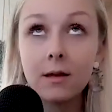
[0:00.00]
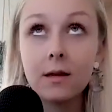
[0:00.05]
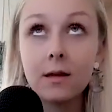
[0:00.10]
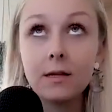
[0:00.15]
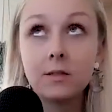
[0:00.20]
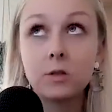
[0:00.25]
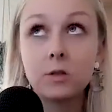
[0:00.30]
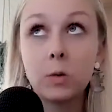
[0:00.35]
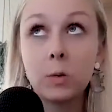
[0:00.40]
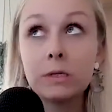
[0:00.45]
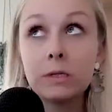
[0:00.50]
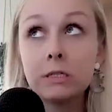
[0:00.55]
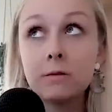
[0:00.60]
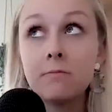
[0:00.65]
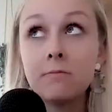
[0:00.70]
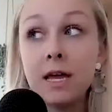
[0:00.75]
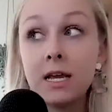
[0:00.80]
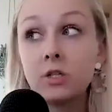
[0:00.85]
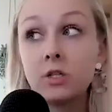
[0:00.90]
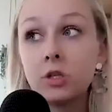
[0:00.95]
it's going to
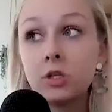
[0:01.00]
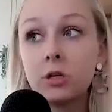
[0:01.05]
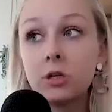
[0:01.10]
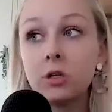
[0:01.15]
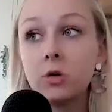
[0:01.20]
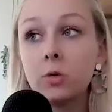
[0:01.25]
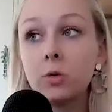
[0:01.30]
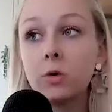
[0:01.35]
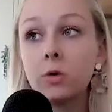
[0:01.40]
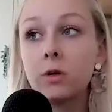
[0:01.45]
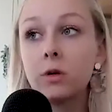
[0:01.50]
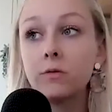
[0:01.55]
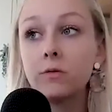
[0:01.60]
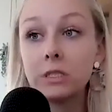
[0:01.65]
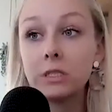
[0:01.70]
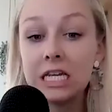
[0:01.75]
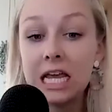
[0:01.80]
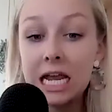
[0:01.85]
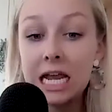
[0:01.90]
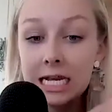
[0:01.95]
make sure you're
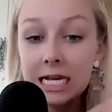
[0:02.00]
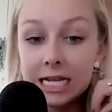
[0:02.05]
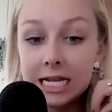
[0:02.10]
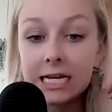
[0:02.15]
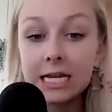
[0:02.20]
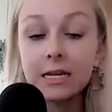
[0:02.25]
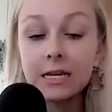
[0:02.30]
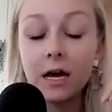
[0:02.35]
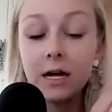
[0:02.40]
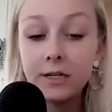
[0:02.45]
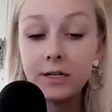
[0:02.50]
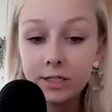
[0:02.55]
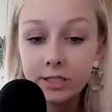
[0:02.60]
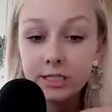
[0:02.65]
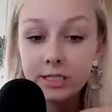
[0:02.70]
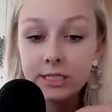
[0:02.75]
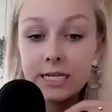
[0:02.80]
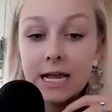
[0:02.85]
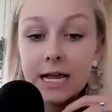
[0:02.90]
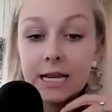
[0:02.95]
retaining and
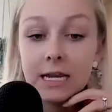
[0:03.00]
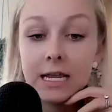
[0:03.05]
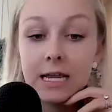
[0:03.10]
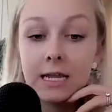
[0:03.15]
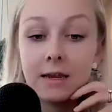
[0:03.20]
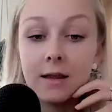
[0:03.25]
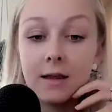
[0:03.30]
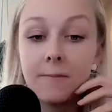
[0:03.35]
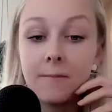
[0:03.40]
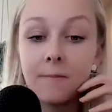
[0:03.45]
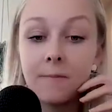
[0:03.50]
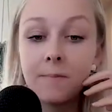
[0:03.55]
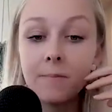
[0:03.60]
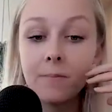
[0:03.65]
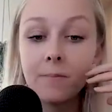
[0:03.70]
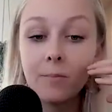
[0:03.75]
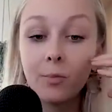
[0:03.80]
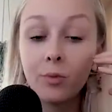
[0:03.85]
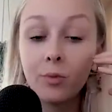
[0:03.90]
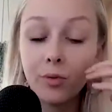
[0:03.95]
understanding
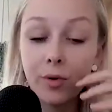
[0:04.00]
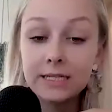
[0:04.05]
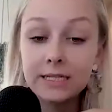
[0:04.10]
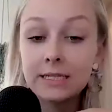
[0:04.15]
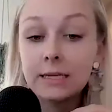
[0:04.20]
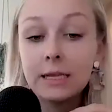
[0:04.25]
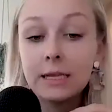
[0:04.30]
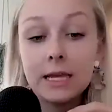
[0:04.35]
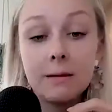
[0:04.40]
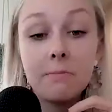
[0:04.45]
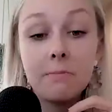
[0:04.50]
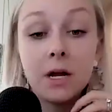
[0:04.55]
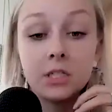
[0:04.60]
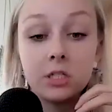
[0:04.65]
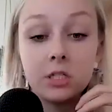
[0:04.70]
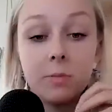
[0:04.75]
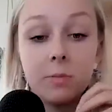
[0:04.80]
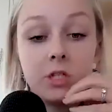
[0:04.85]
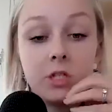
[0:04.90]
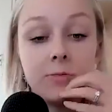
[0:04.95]
presently
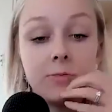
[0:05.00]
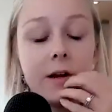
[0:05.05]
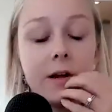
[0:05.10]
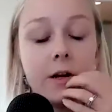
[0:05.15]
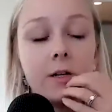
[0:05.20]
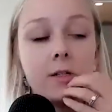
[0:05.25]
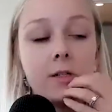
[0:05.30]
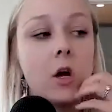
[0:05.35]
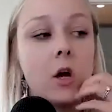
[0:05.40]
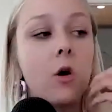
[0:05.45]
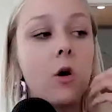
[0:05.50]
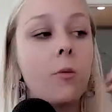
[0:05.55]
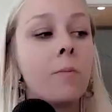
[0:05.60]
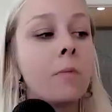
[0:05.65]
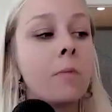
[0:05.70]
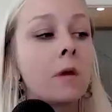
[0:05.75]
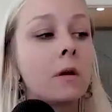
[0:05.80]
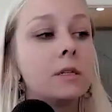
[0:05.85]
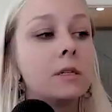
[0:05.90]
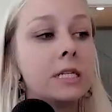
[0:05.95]
much, much better. So
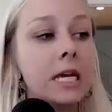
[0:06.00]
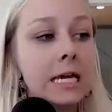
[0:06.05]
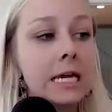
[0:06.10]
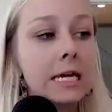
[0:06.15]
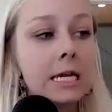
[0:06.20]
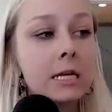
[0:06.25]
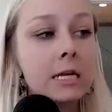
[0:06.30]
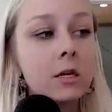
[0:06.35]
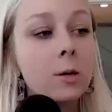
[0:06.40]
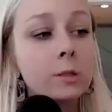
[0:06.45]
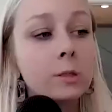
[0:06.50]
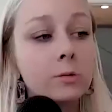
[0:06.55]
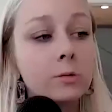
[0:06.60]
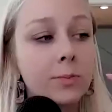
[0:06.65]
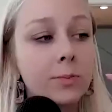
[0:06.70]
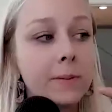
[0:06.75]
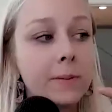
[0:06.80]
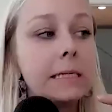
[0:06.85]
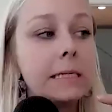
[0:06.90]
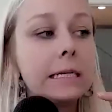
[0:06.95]
taking notes,
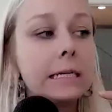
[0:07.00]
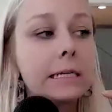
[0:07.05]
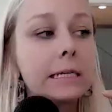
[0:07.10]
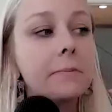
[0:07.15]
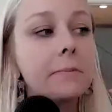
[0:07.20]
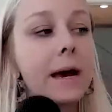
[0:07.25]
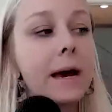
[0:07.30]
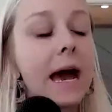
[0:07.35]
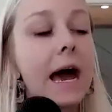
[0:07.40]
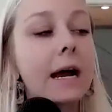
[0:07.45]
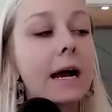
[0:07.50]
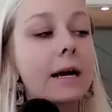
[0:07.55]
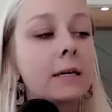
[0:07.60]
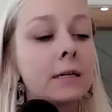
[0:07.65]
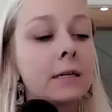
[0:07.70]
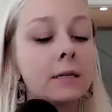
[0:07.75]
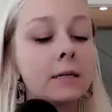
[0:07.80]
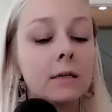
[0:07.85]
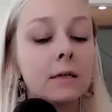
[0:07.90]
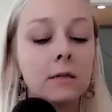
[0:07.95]
repeating it back,
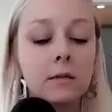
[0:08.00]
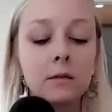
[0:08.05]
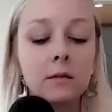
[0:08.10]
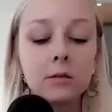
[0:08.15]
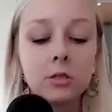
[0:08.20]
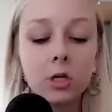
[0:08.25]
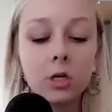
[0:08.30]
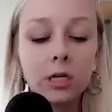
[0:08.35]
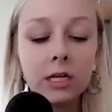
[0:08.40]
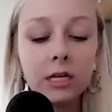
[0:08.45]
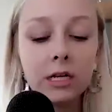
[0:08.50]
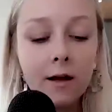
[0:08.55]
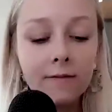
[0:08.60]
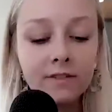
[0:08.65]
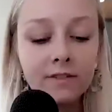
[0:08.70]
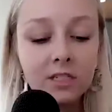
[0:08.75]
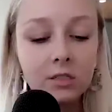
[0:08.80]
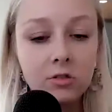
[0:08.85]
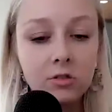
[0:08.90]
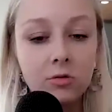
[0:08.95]
turning off
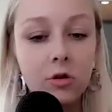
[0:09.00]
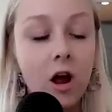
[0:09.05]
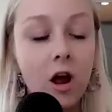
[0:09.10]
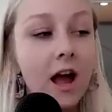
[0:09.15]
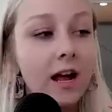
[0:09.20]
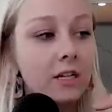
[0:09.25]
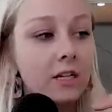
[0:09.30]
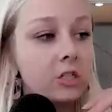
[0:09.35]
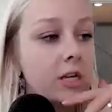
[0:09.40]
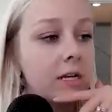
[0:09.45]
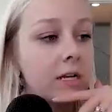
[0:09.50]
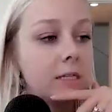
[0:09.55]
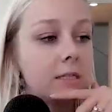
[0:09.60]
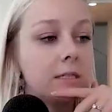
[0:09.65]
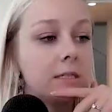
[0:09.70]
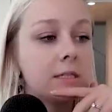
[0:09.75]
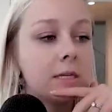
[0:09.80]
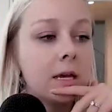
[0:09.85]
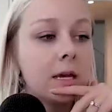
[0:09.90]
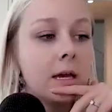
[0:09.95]

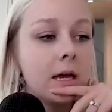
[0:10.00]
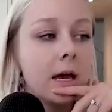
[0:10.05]
distractions,